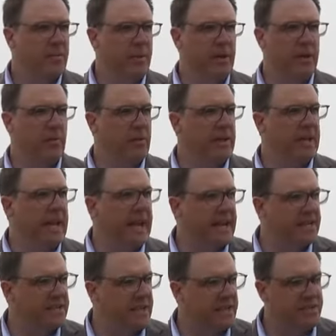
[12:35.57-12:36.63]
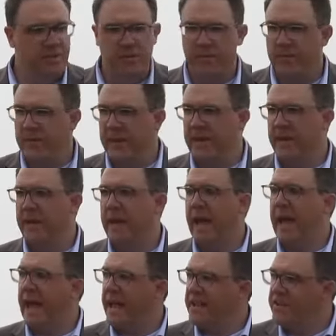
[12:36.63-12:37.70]
to be able to get access to feed
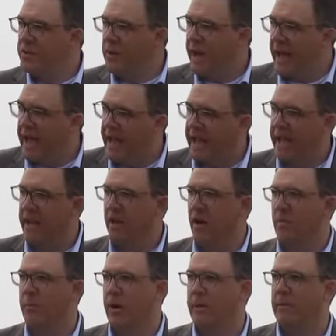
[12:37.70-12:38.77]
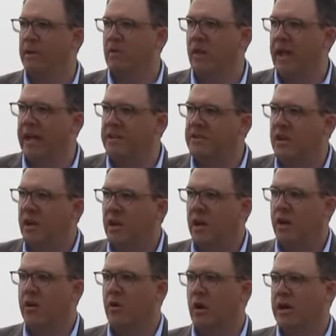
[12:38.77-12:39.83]
and to haying on public lands
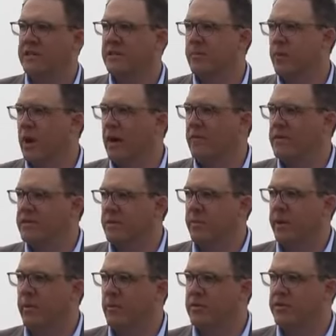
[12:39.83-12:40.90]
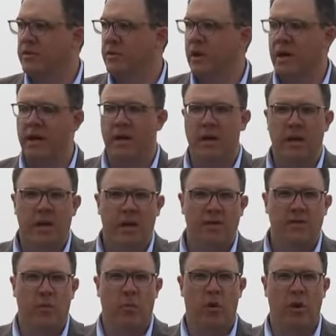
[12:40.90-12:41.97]
across the province to be able to
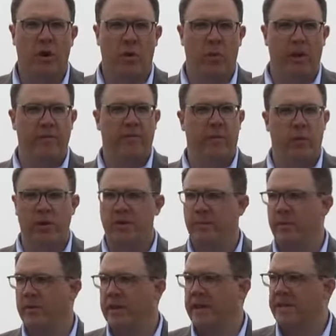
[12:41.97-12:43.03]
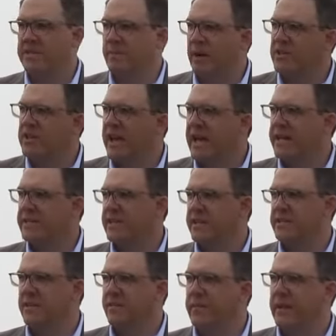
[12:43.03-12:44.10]
work our way forward to be able to get as much
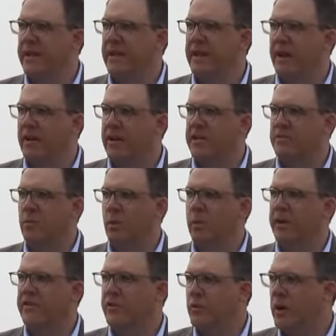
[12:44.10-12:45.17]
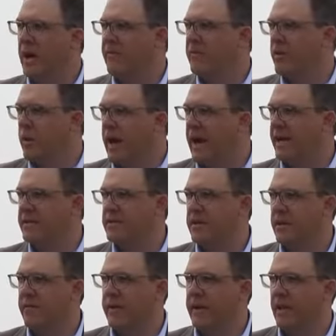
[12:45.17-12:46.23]
access to feed in areas where we do have grass
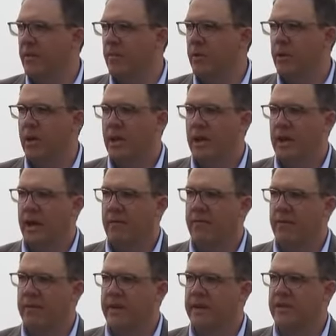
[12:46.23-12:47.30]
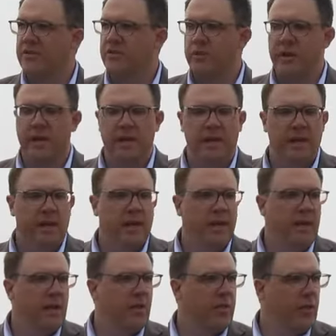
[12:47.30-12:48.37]
available for the industry.
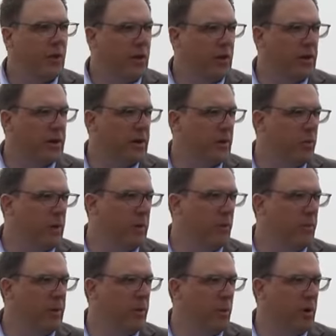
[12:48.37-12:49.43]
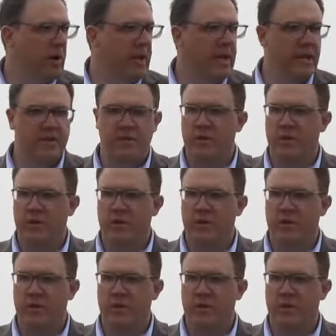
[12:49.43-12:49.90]
Third, we will be working